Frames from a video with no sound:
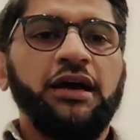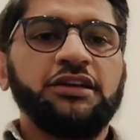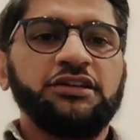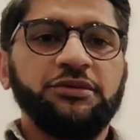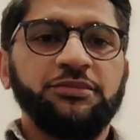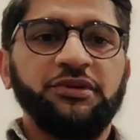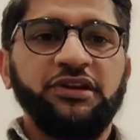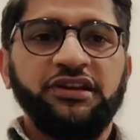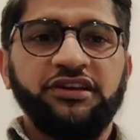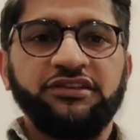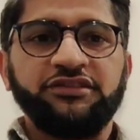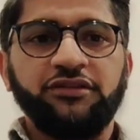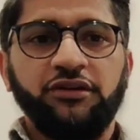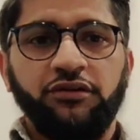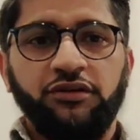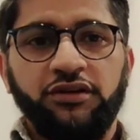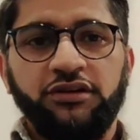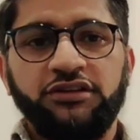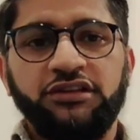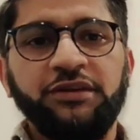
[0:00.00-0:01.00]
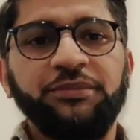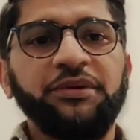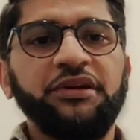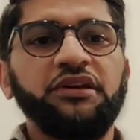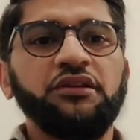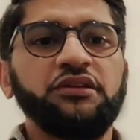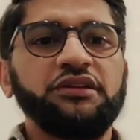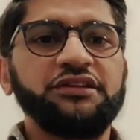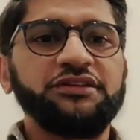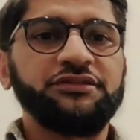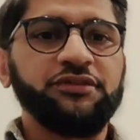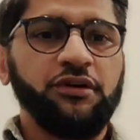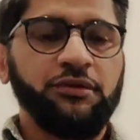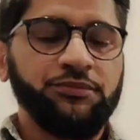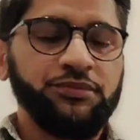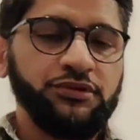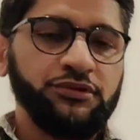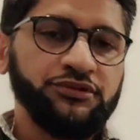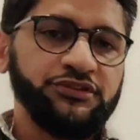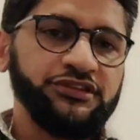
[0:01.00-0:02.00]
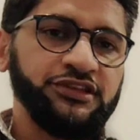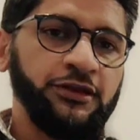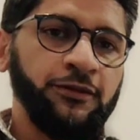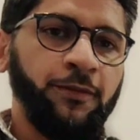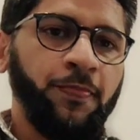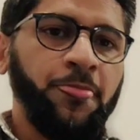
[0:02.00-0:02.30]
Typical examples